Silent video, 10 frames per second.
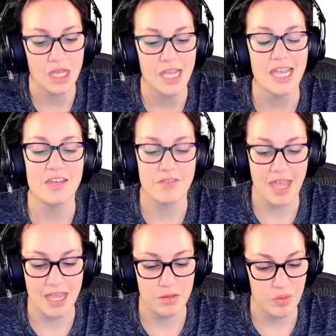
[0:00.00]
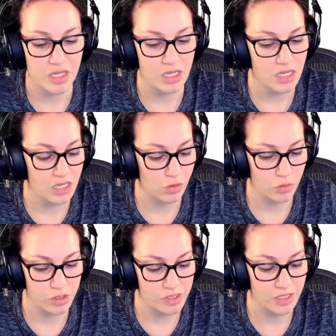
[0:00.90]
If AB
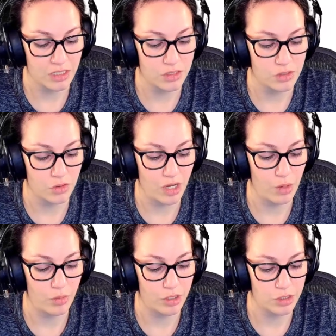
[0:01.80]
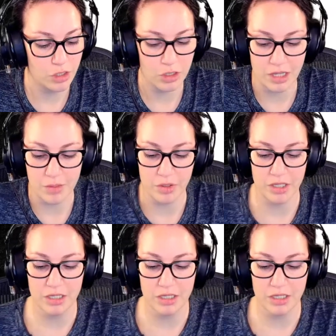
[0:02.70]
equals 6, okay, we're going to start labeling.